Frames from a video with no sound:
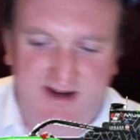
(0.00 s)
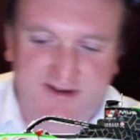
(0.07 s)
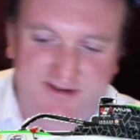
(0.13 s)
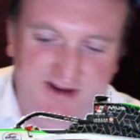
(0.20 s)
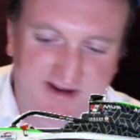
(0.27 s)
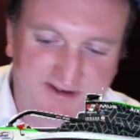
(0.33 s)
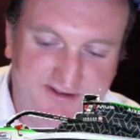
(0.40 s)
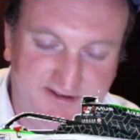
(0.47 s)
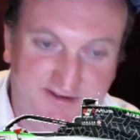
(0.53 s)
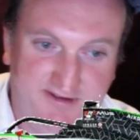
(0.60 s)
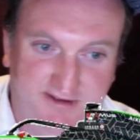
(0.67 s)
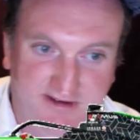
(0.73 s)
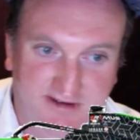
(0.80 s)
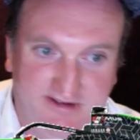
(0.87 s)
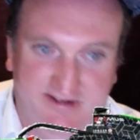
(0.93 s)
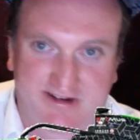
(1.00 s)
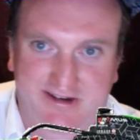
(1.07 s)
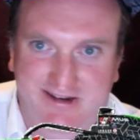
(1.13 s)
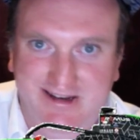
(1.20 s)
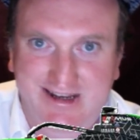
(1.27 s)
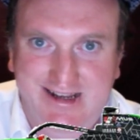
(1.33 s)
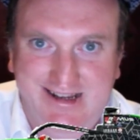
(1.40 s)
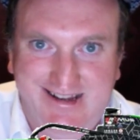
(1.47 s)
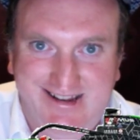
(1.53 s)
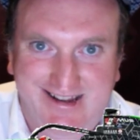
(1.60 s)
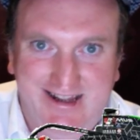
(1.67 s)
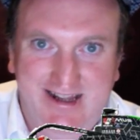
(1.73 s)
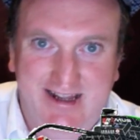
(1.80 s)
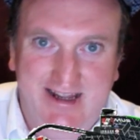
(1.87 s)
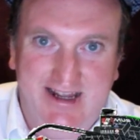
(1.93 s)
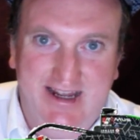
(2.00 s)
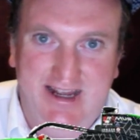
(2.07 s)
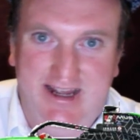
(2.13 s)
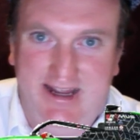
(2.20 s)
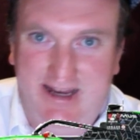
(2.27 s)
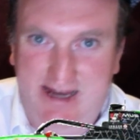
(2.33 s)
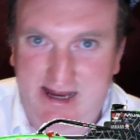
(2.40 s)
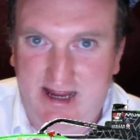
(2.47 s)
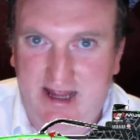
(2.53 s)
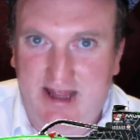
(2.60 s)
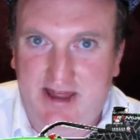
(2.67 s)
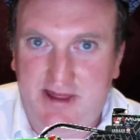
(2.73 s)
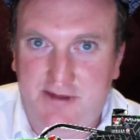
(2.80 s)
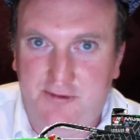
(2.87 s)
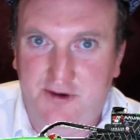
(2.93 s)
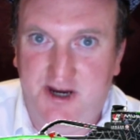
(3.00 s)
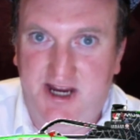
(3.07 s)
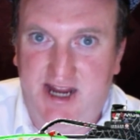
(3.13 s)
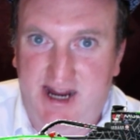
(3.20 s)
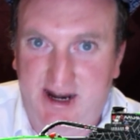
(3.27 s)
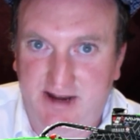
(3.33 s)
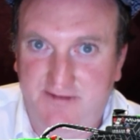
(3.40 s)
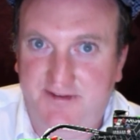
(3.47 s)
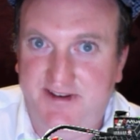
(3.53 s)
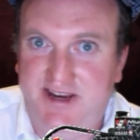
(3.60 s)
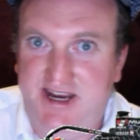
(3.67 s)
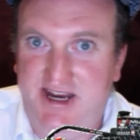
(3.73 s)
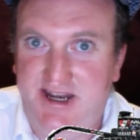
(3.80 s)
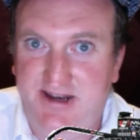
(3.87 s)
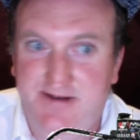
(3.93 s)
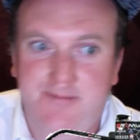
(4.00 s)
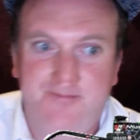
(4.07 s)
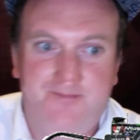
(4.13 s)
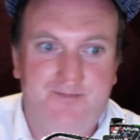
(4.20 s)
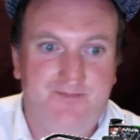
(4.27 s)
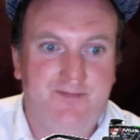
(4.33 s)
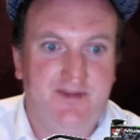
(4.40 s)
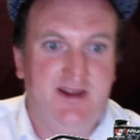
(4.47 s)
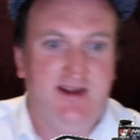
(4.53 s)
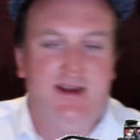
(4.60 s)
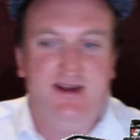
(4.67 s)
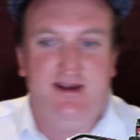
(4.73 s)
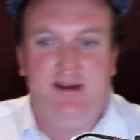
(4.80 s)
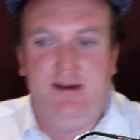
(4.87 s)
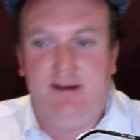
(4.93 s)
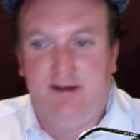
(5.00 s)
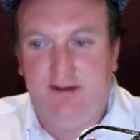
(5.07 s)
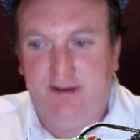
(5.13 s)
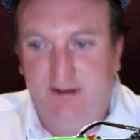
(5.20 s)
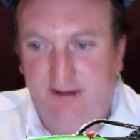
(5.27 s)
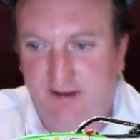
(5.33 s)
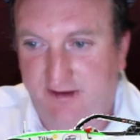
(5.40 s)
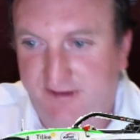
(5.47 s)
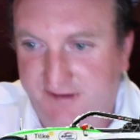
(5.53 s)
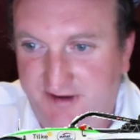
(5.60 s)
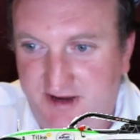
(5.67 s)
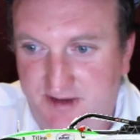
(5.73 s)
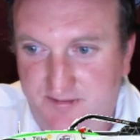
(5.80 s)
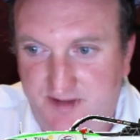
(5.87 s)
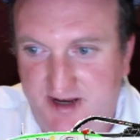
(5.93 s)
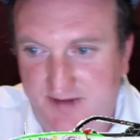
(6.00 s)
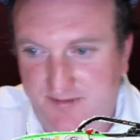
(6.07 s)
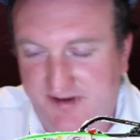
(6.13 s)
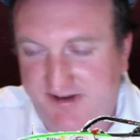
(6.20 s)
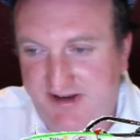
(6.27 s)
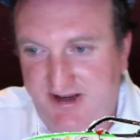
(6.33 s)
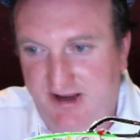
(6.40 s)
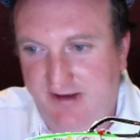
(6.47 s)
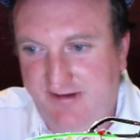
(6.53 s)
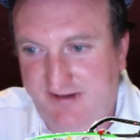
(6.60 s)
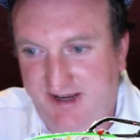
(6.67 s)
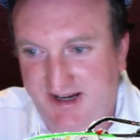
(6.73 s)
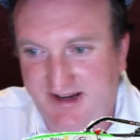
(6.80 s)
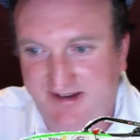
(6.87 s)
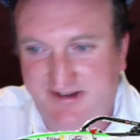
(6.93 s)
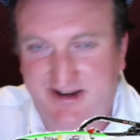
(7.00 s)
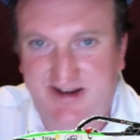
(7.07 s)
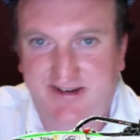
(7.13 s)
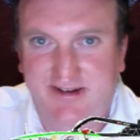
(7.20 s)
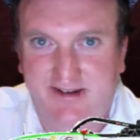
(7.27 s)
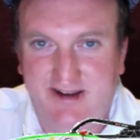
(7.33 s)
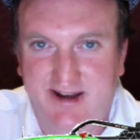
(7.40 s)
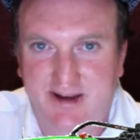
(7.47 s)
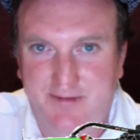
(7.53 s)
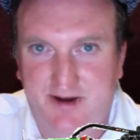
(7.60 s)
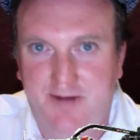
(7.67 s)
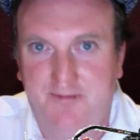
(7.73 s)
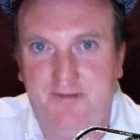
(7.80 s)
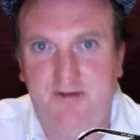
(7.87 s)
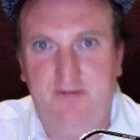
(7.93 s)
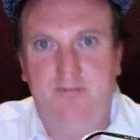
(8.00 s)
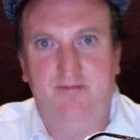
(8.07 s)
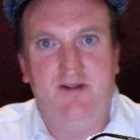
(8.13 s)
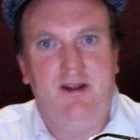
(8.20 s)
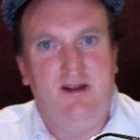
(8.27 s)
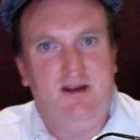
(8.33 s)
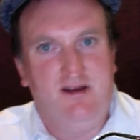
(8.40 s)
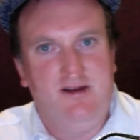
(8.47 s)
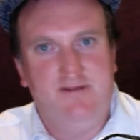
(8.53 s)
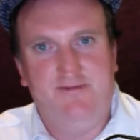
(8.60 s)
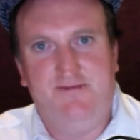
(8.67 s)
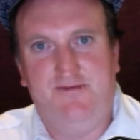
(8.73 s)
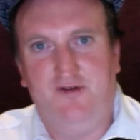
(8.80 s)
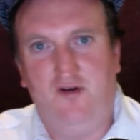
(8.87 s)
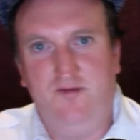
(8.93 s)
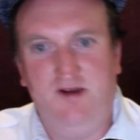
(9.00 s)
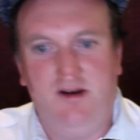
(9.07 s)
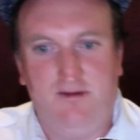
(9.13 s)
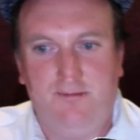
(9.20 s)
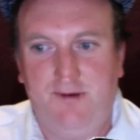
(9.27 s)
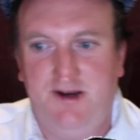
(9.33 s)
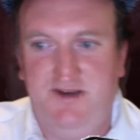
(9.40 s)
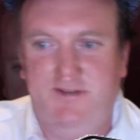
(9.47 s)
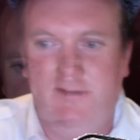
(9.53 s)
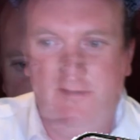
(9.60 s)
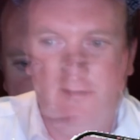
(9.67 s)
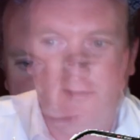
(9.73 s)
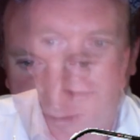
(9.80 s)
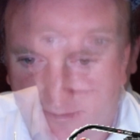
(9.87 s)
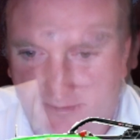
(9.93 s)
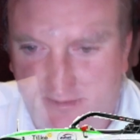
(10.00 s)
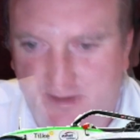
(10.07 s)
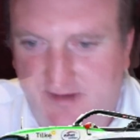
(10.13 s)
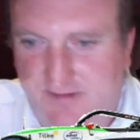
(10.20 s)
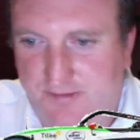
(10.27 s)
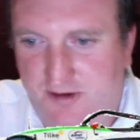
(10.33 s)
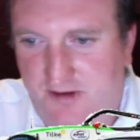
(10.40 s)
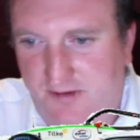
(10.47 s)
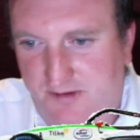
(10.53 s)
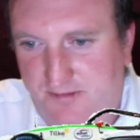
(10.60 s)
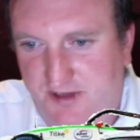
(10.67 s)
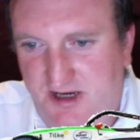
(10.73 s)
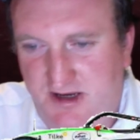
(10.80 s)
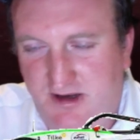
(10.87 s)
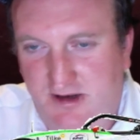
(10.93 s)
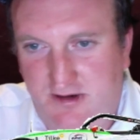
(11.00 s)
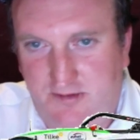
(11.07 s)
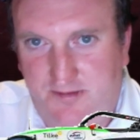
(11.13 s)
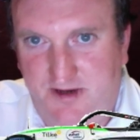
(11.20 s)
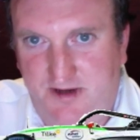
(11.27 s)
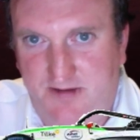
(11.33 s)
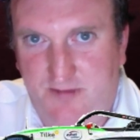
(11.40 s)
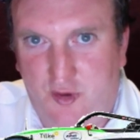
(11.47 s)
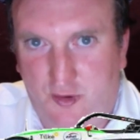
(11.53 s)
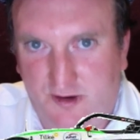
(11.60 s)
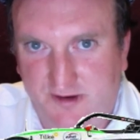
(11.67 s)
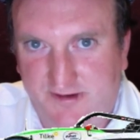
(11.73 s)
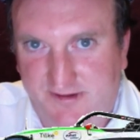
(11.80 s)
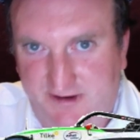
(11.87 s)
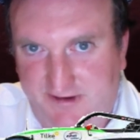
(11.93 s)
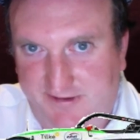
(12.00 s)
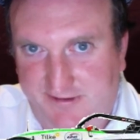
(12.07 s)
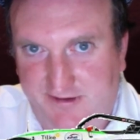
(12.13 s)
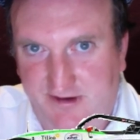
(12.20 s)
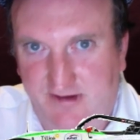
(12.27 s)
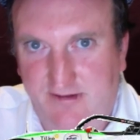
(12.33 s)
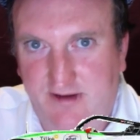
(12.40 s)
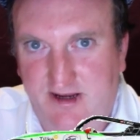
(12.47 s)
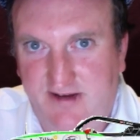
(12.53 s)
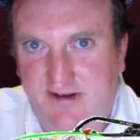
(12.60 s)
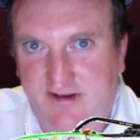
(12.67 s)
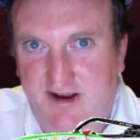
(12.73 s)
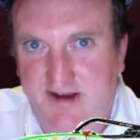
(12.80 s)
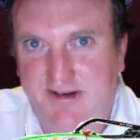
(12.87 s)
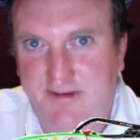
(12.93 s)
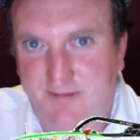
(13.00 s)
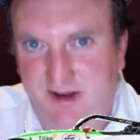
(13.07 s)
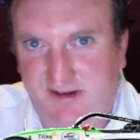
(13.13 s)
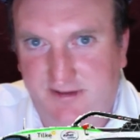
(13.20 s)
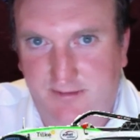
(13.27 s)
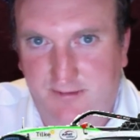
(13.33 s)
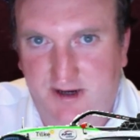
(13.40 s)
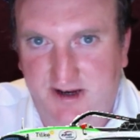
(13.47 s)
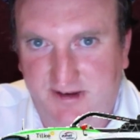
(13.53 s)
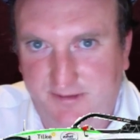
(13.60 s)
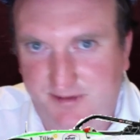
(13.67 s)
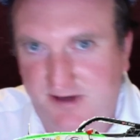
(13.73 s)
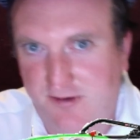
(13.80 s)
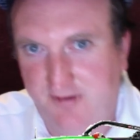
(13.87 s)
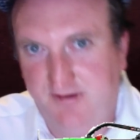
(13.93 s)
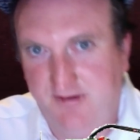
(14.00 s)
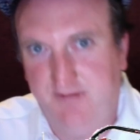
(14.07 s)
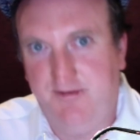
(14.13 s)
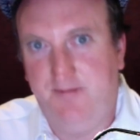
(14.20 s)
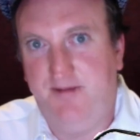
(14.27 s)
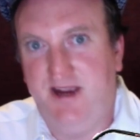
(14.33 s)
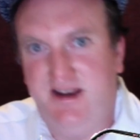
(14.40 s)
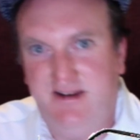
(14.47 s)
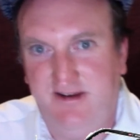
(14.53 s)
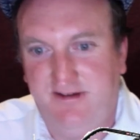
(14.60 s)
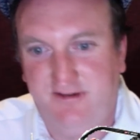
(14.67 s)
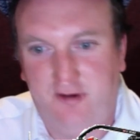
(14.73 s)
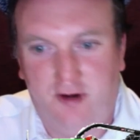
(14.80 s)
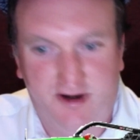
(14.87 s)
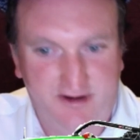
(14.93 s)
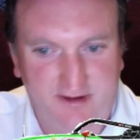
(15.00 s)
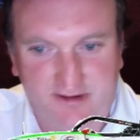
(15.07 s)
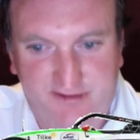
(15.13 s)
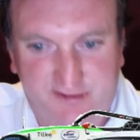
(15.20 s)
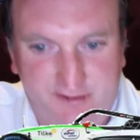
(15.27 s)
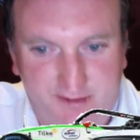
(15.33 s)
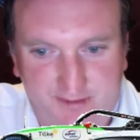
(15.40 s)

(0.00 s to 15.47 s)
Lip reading: Esterson a 3 out of 10. His teammate Matthias Zagazzetta came up from Formula Regional. He's probably been a little bit more consistent. He's had to miss a race because of appendicitis.